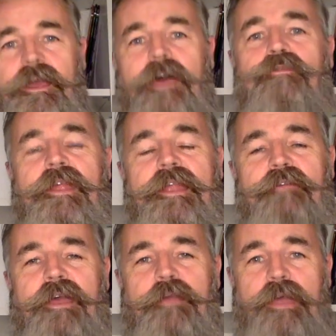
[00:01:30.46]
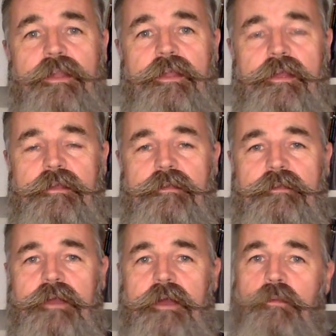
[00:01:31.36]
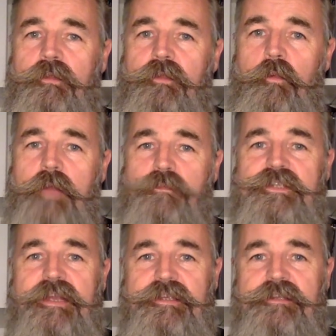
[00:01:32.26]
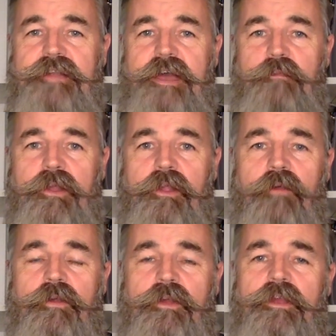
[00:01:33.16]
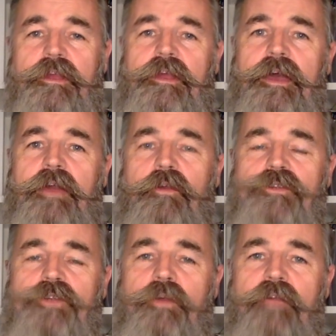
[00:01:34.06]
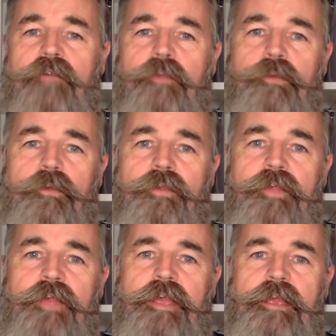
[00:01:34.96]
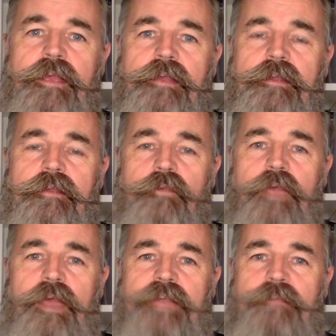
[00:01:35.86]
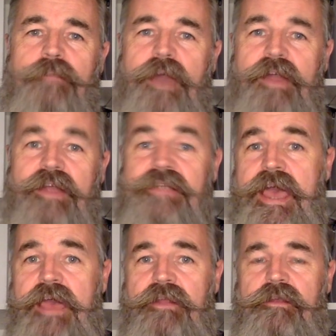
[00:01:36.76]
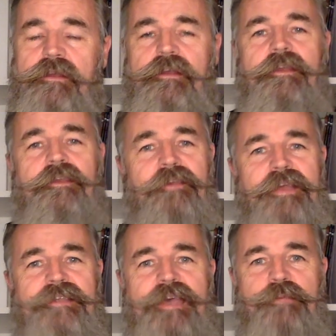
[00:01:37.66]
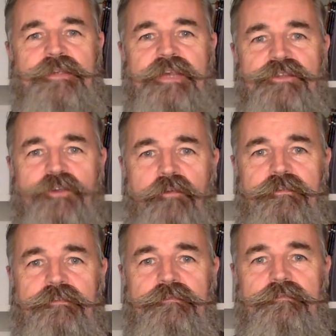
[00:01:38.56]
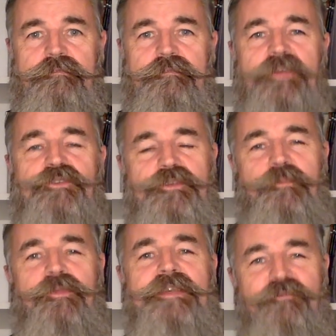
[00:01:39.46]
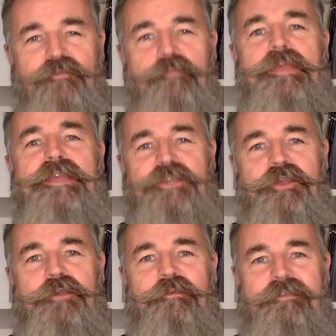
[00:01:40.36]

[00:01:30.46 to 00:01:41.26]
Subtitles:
Really recommend it. I'll put the website down below, and also if you put the words Para 10 you'll get 10% off. That's just a present from me to you.